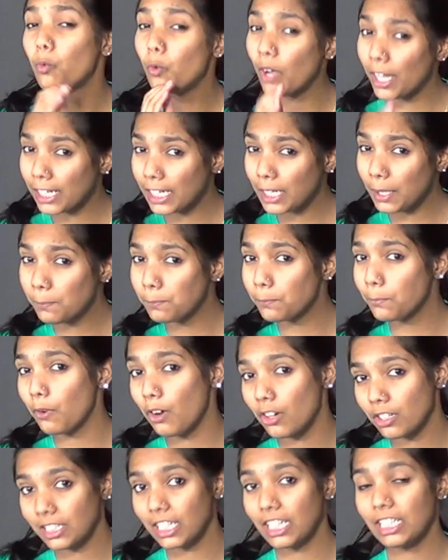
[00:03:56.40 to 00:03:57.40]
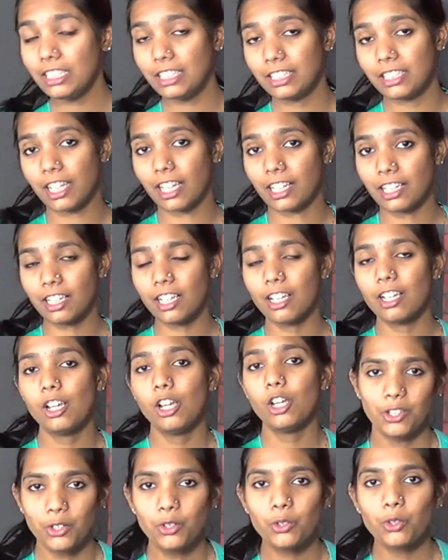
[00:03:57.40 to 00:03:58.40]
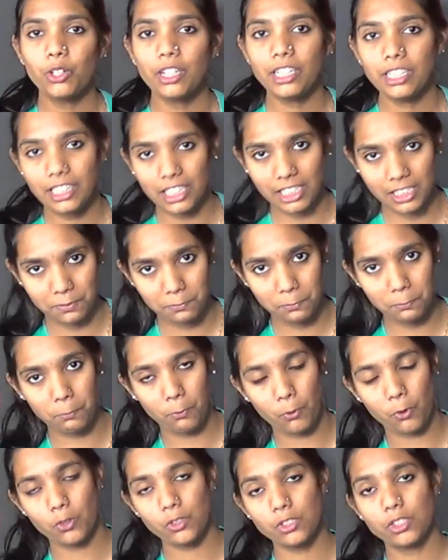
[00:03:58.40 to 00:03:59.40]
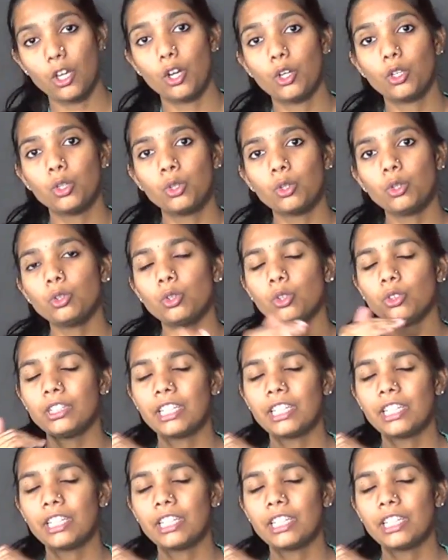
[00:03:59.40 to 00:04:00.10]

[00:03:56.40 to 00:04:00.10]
Very important thing. Doing this pose 2 to